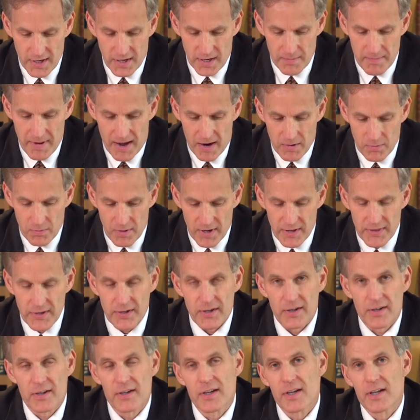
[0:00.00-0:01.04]
about
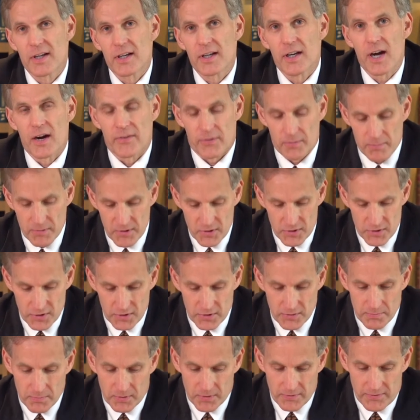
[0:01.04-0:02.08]
whether government should